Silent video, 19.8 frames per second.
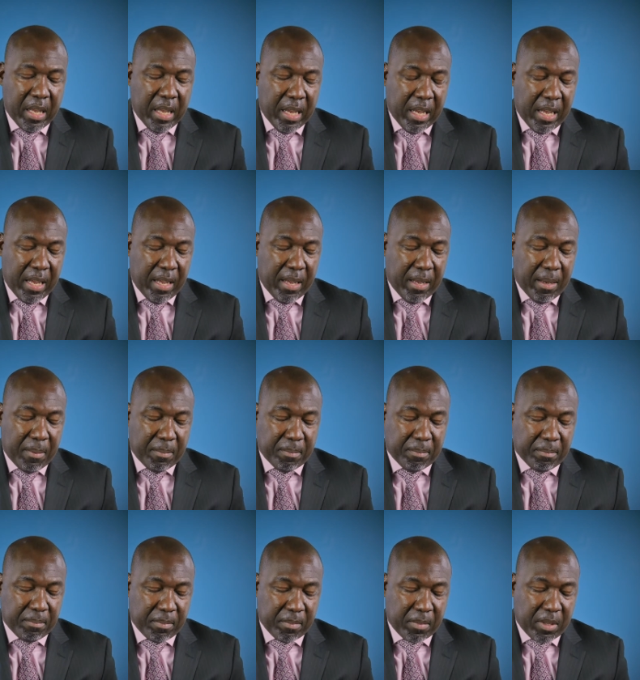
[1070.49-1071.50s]

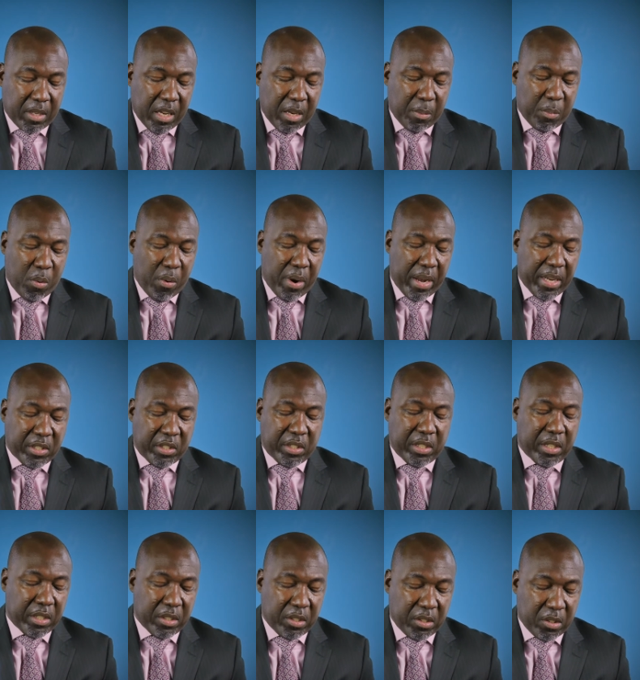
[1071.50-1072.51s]
Club
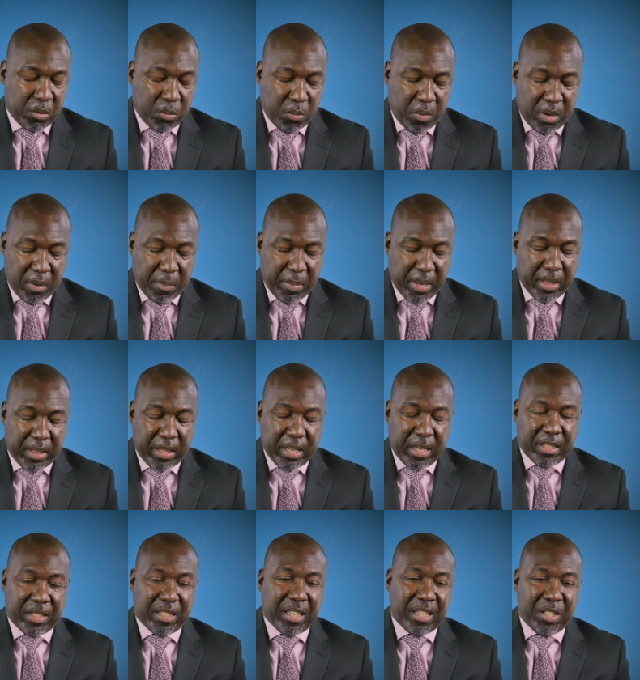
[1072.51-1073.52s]
Oasis is one of my
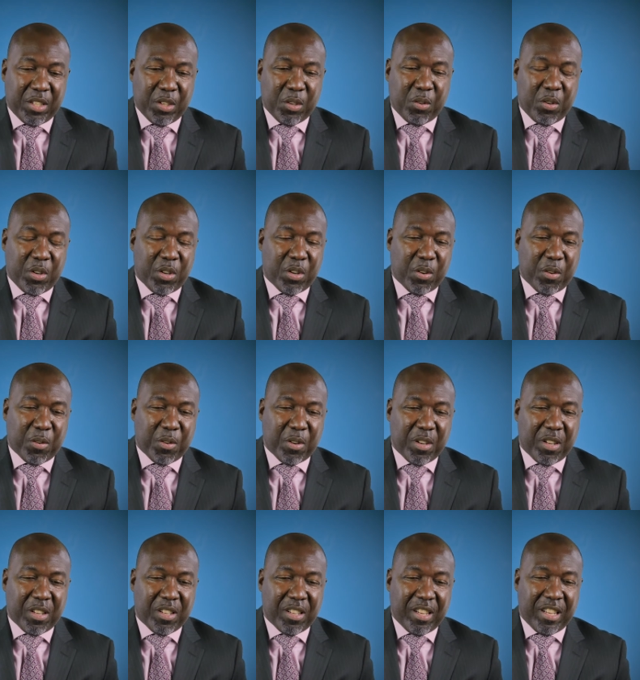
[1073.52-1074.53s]
things I do, you know,
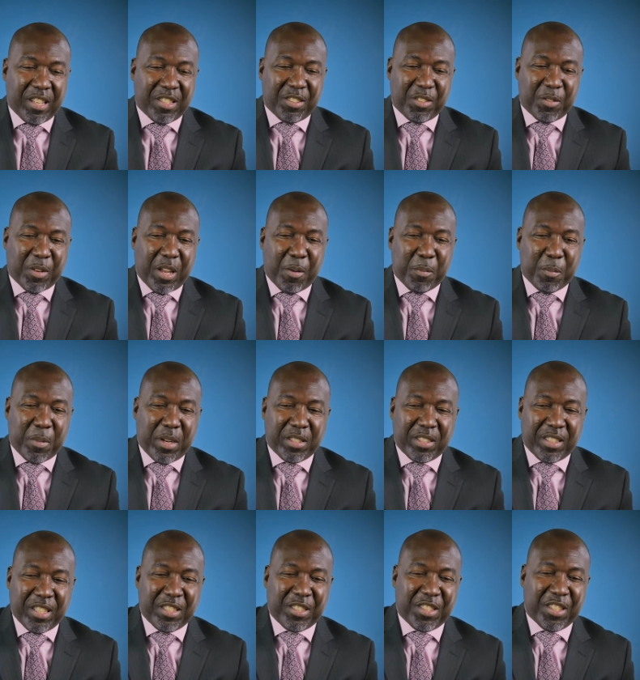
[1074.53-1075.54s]
as I might
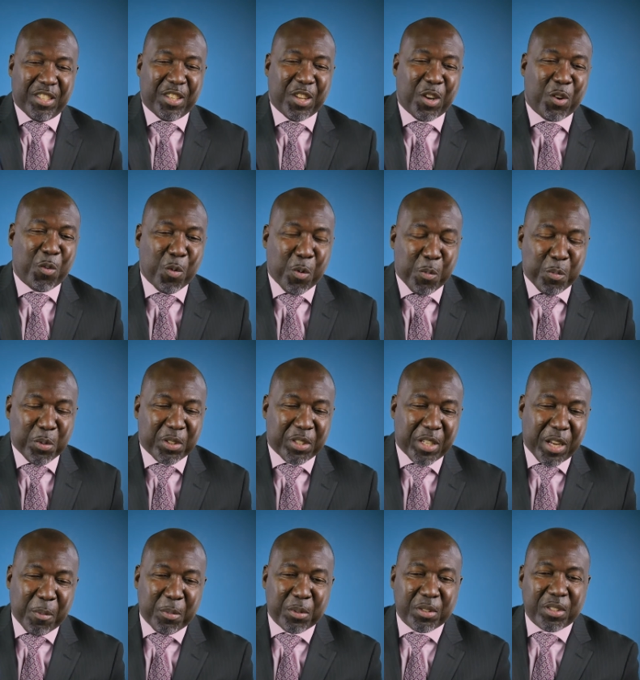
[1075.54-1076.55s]
say to the young
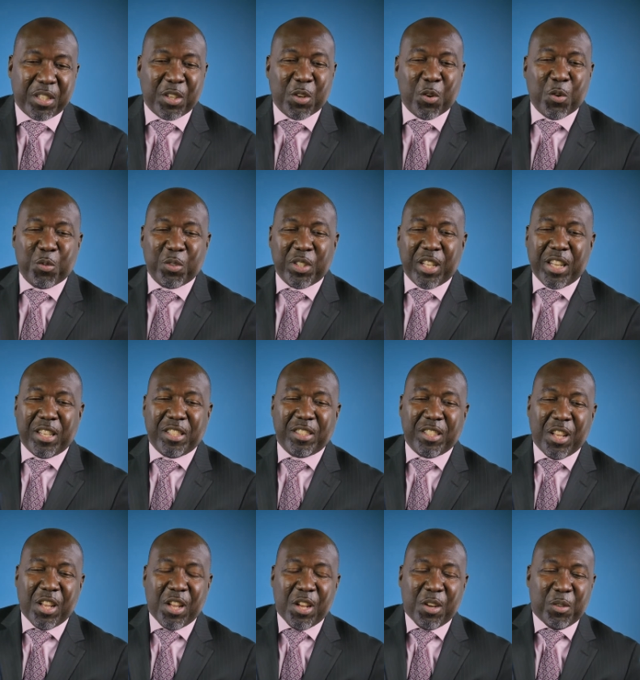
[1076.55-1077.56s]
whippersnappers in the old days.
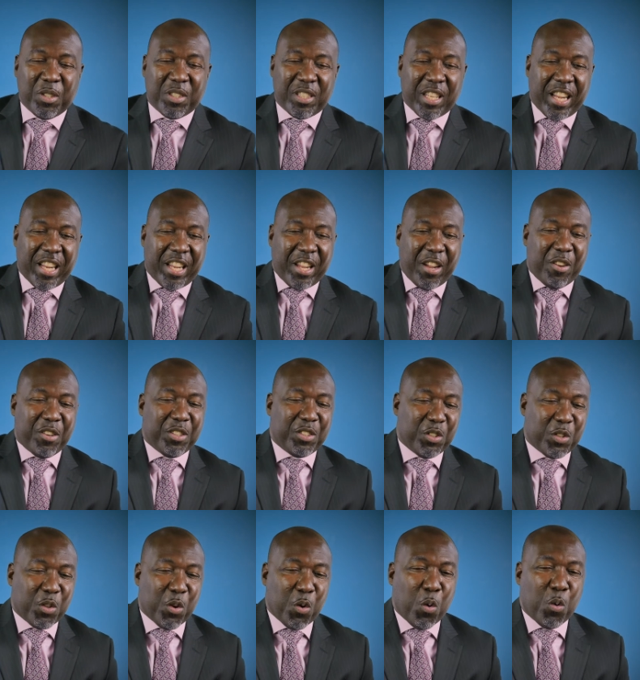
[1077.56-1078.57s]
We say I cater
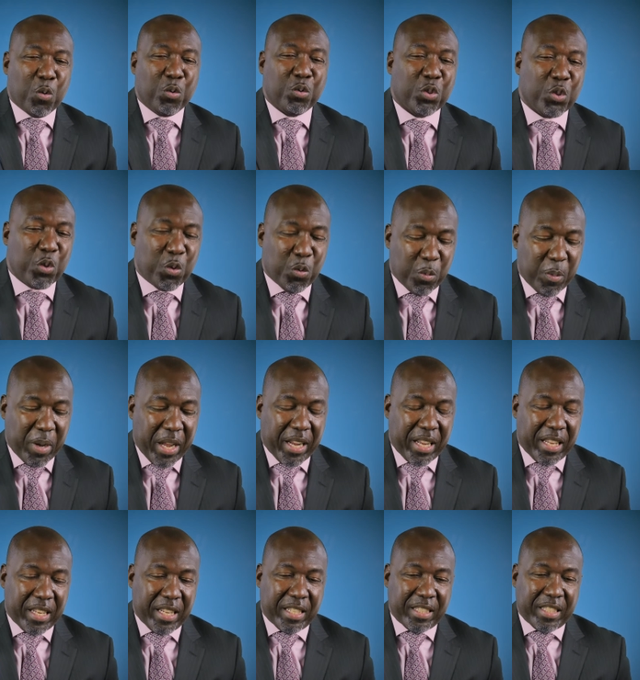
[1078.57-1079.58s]
to the old school
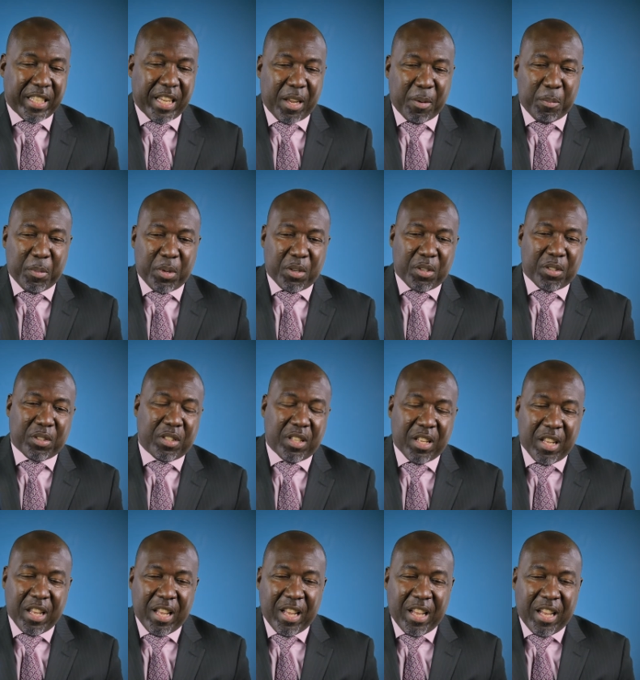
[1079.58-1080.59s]
back in that time because
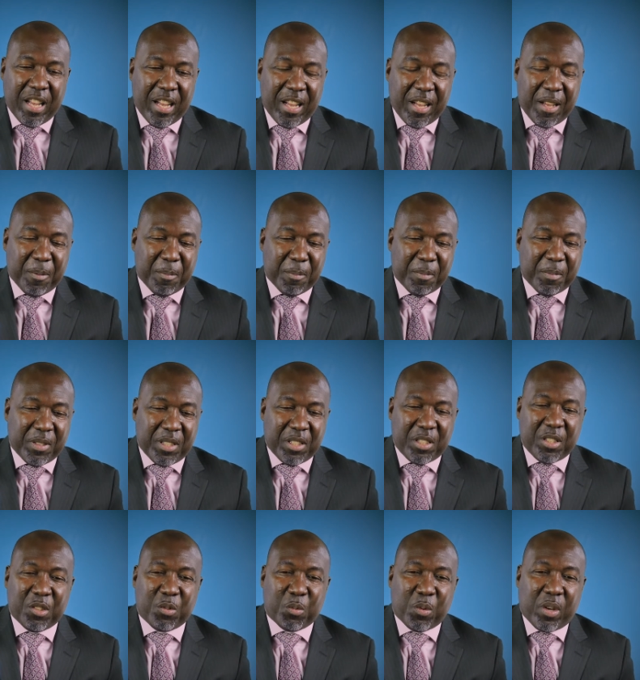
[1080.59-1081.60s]

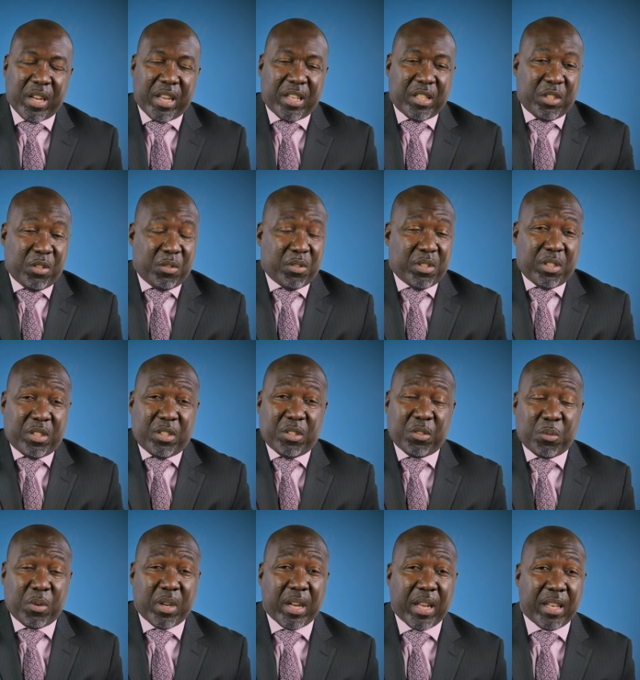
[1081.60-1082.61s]
this is what I do, this
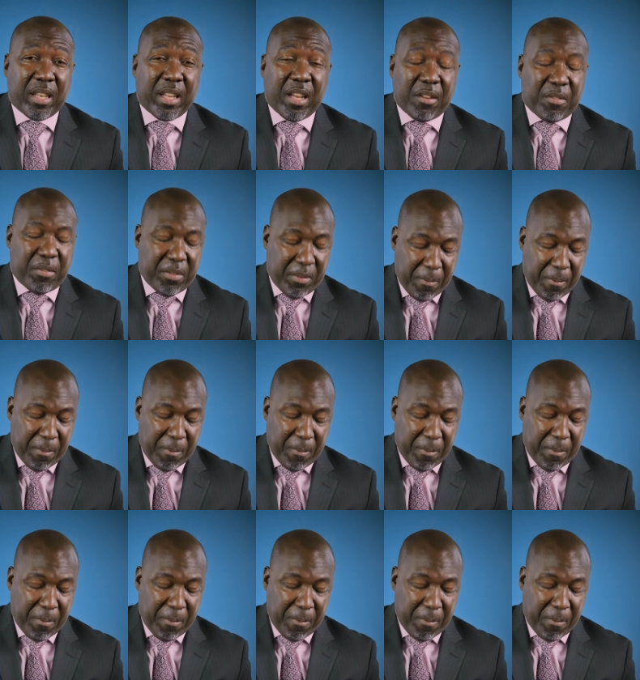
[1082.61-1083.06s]
is what I love.